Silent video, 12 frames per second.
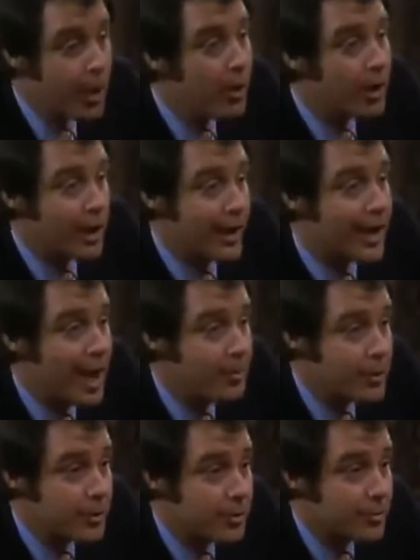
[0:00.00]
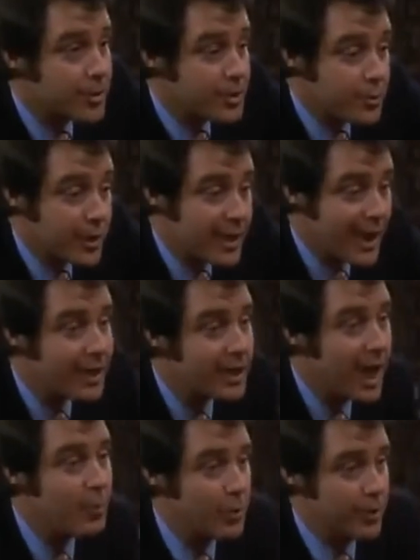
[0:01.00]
a camping trip this weekend. Come with me.